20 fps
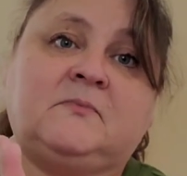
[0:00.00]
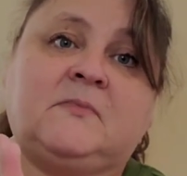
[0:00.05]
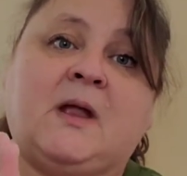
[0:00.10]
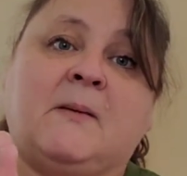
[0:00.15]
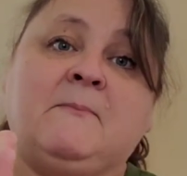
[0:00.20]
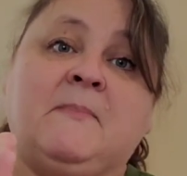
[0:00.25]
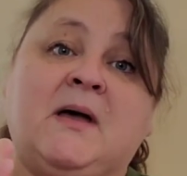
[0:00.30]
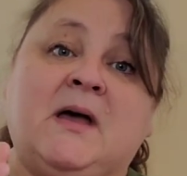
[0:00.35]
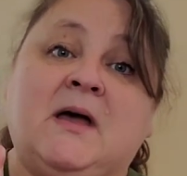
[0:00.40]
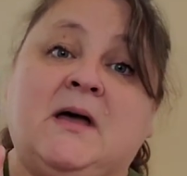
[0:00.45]

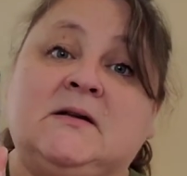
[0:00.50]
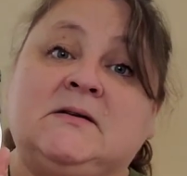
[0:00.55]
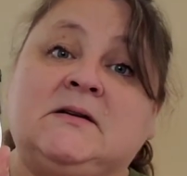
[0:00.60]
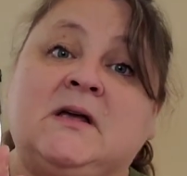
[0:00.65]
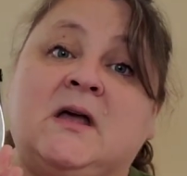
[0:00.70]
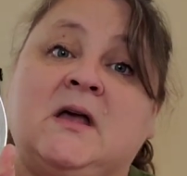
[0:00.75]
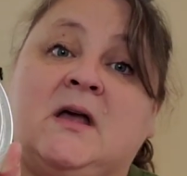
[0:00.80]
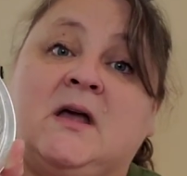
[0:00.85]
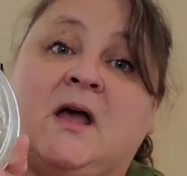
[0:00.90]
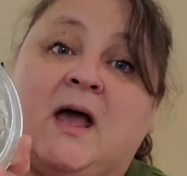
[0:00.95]
But
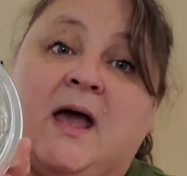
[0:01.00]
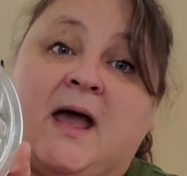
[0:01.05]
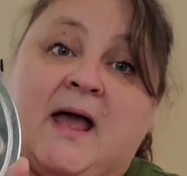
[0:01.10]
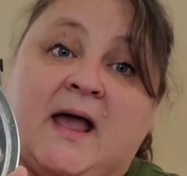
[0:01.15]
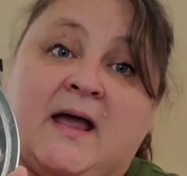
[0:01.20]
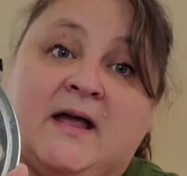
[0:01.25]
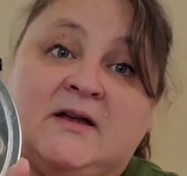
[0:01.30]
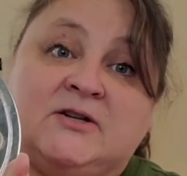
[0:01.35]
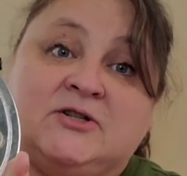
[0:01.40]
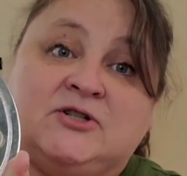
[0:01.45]

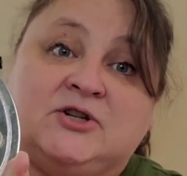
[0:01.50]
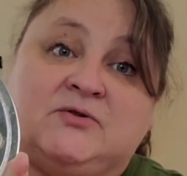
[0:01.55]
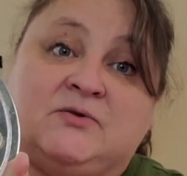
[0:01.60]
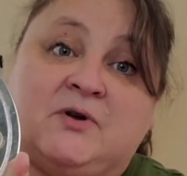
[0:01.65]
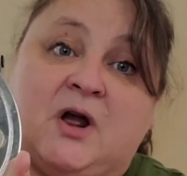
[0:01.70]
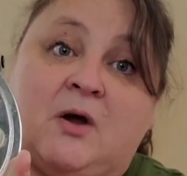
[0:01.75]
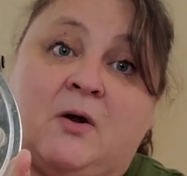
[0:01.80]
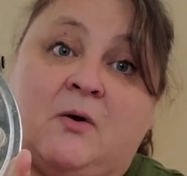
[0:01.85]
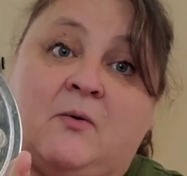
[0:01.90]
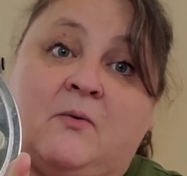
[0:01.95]
as you
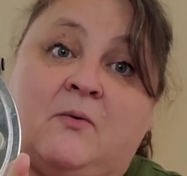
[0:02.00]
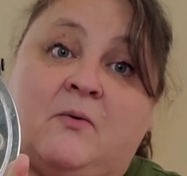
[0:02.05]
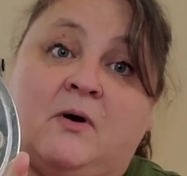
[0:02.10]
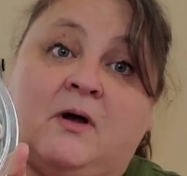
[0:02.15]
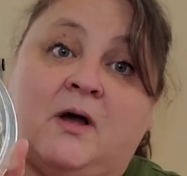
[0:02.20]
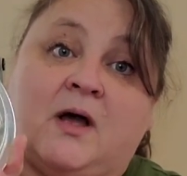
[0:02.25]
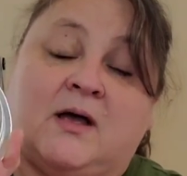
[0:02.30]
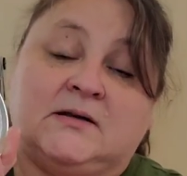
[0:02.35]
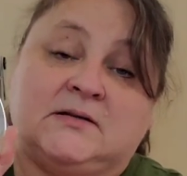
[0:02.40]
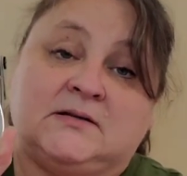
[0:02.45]
know,
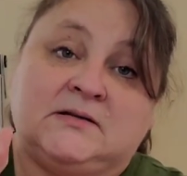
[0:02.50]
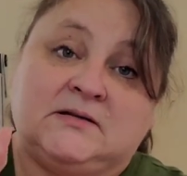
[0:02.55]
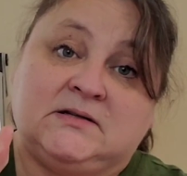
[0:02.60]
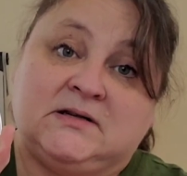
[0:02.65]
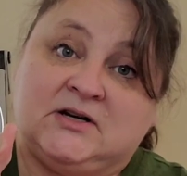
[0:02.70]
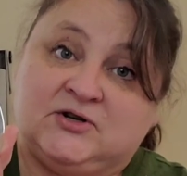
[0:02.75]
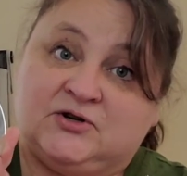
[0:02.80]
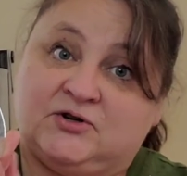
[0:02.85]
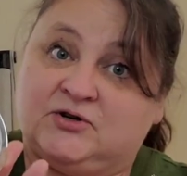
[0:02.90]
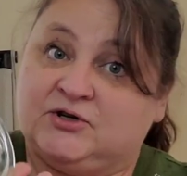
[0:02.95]
us
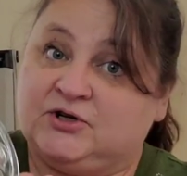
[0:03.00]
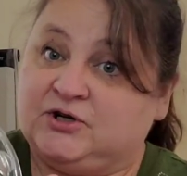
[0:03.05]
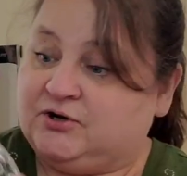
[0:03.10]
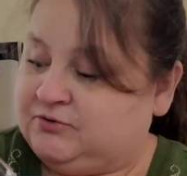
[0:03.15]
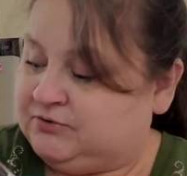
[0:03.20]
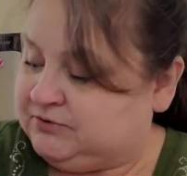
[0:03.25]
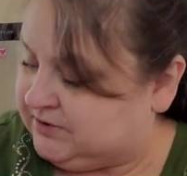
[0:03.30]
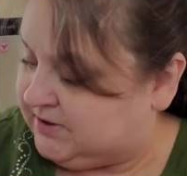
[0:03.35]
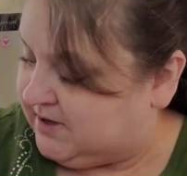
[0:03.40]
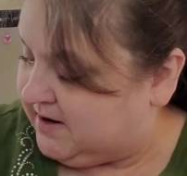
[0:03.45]
stitchers
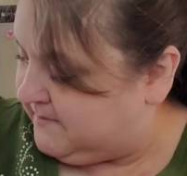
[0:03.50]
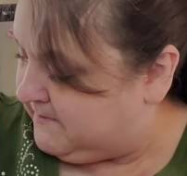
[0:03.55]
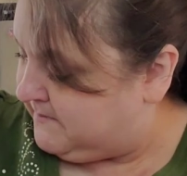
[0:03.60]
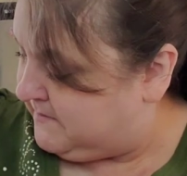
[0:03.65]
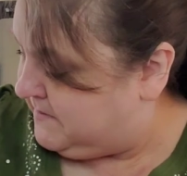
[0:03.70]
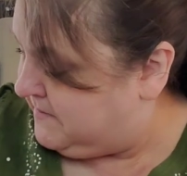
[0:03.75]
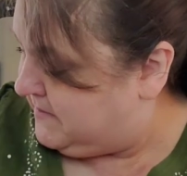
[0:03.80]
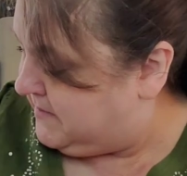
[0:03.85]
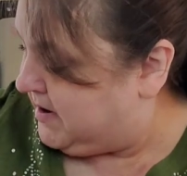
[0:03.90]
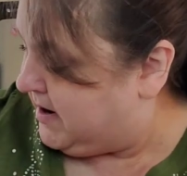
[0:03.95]
use them
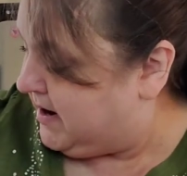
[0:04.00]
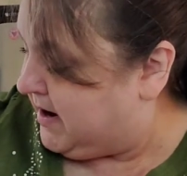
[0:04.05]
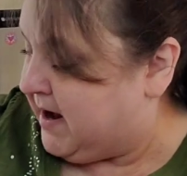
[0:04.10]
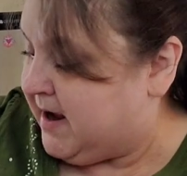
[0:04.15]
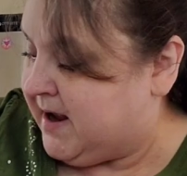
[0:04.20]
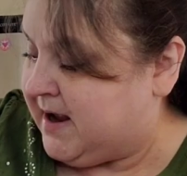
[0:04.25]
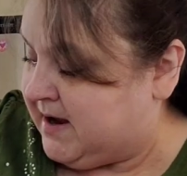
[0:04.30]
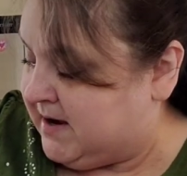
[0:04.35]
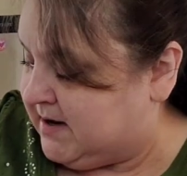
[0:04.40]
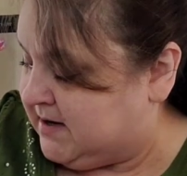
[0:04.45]

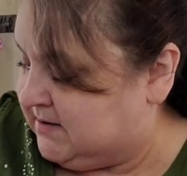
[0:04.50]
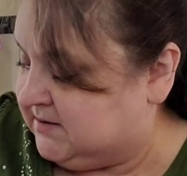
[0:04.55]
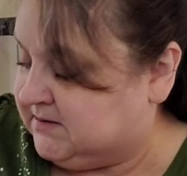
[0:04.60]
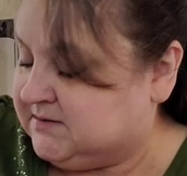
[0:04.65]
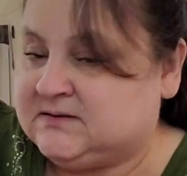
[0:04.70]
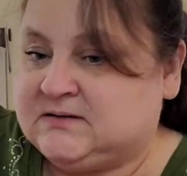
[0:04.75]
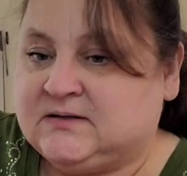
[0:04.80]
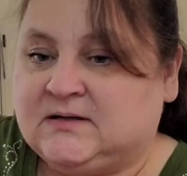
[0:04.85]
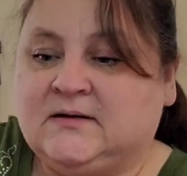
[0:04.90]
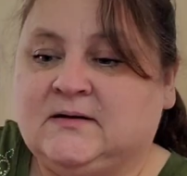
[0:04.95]

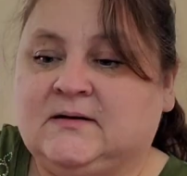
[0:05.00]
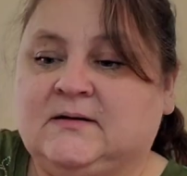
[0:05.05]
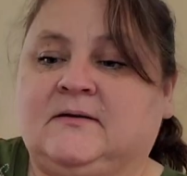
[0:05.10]
as